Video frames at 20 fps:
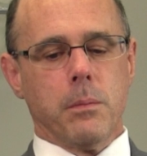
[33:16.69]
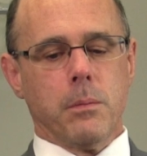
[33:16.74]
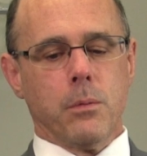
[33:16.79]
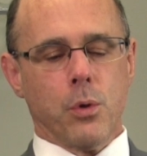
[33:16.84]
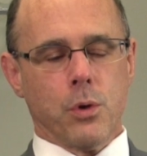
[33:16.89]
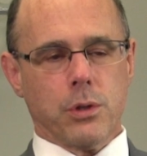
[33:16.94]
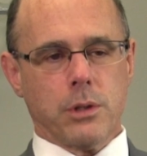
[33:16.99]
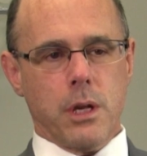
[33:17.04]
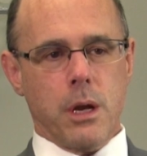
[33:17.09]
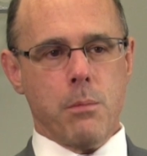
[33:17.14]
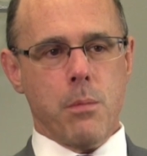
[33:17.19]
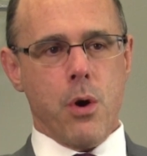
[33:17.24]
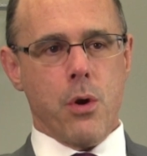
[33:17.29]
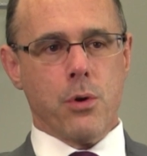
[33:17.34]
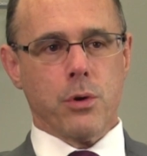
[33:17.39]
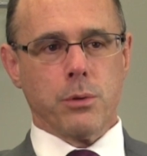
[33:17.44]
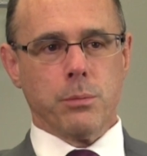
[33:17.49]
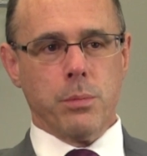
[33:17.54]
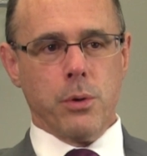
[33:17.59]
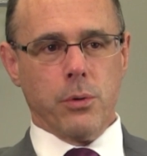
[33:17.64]
Lordstown
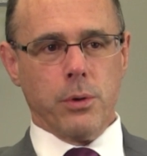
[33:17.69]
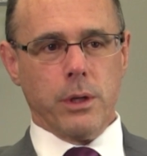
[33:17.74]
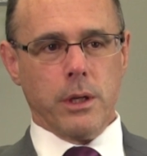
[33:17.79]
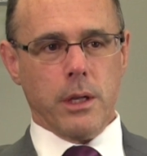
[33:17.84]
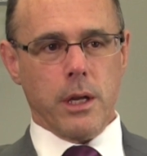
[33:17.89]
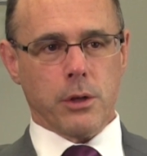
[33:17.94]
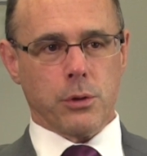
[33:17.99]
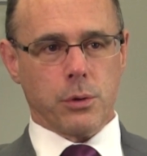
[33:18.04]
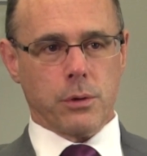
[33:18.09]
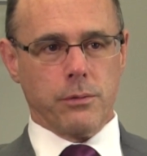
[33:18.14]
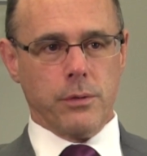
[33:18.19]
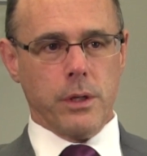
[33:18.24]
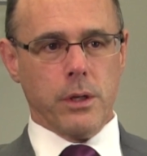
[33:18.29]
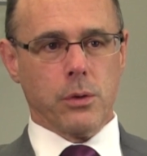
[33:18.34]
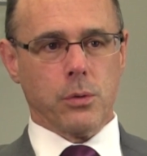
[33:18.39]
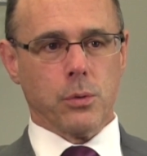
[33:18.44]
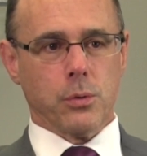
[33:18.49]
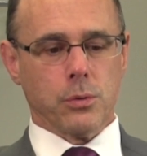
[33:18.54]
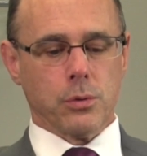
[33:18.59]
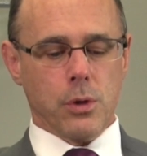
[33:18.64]
Motors building electric
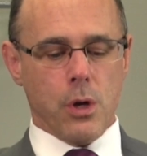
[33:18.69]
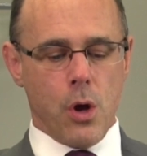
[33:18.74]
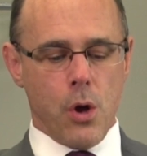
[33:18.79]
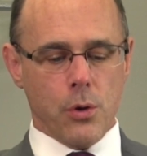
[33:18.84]
vehicles,